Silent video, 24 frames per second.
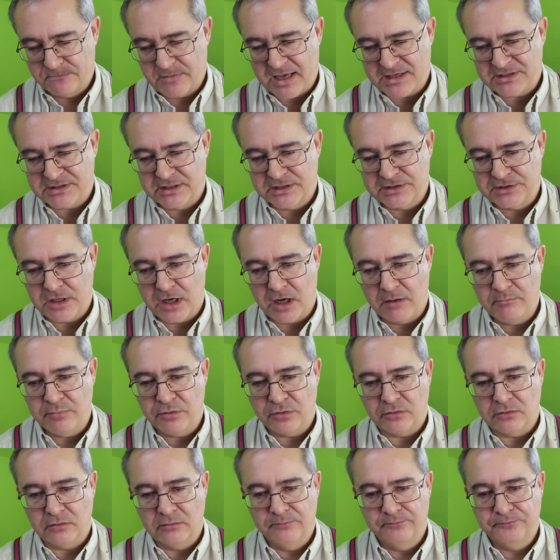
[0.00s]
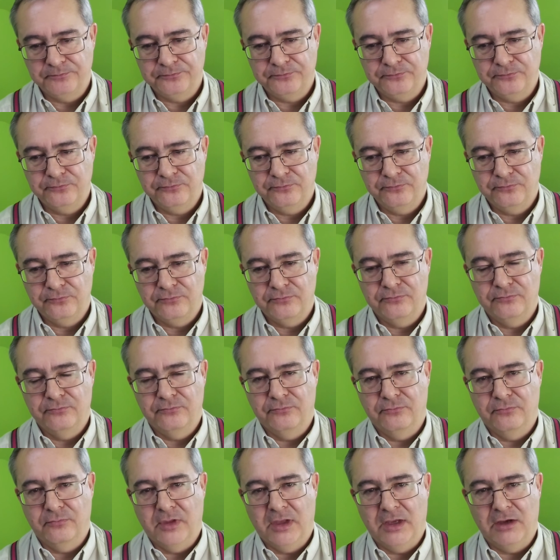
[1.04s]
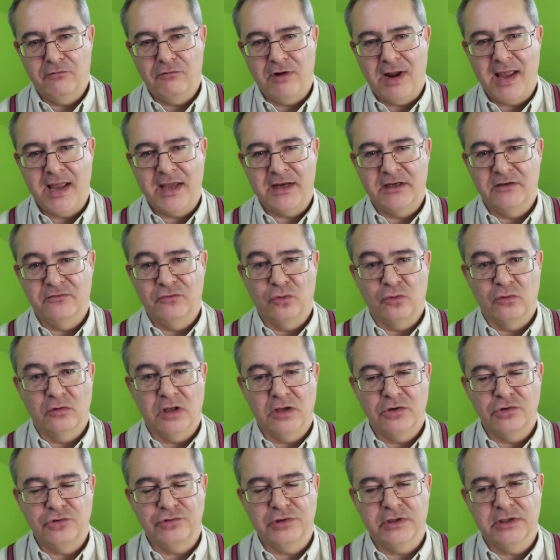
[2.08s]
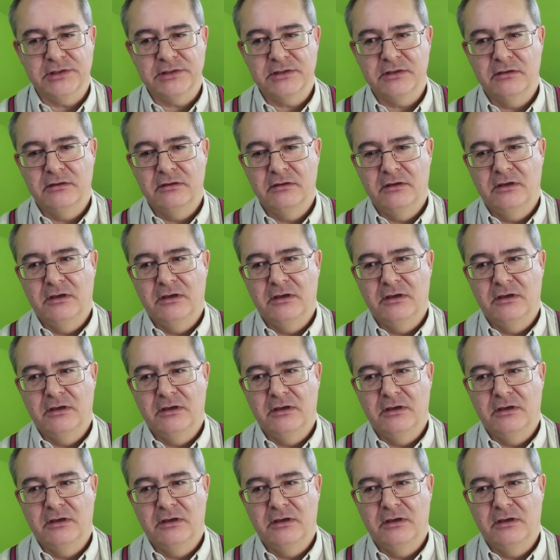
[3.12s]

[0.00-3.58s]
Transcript: As an example, Iran, of all countries,